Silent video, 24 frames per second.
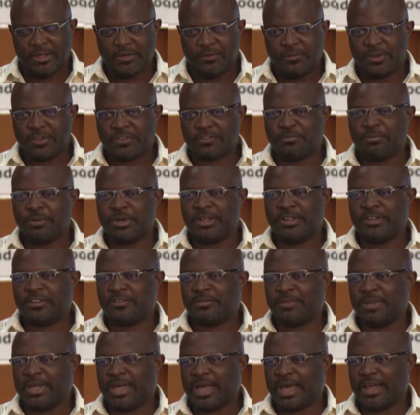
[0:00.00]
Which brings
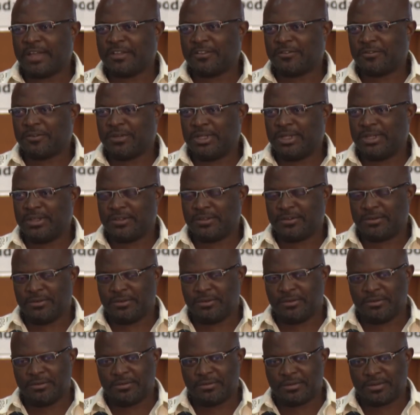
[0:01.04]
me actually
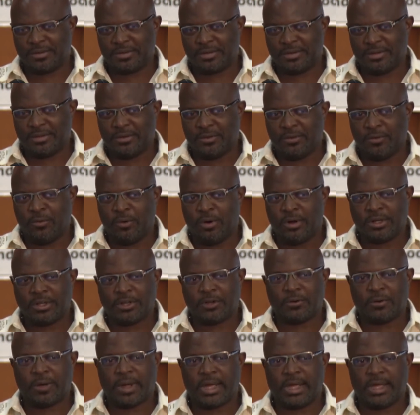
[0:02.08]
to one
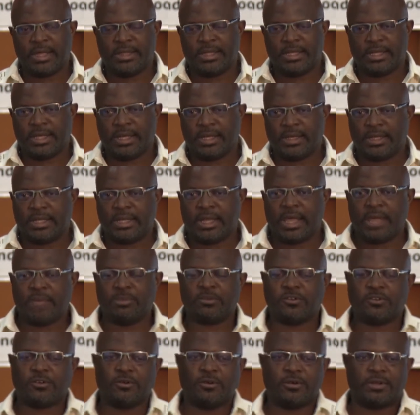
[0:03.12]
cry that I'm
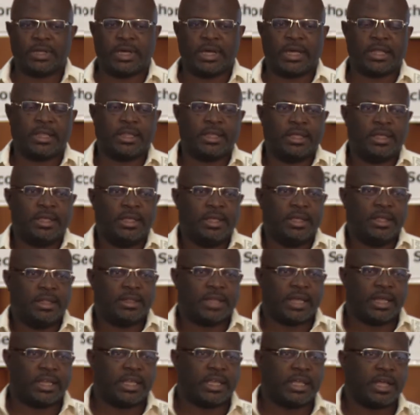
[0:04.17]
sure that
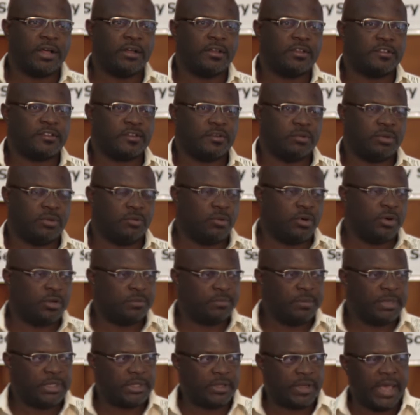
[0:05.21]
the council will want
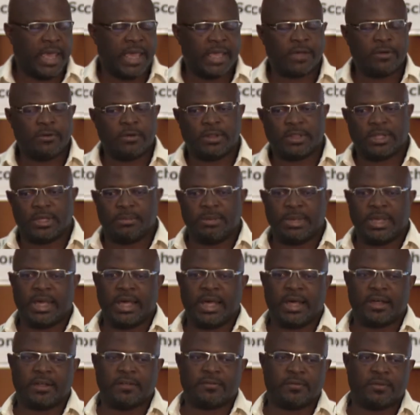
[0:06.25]
me to echo on their
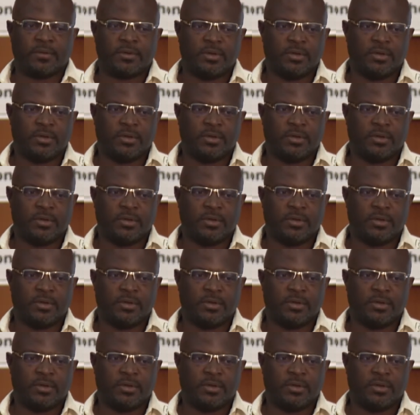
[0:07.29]
behalf,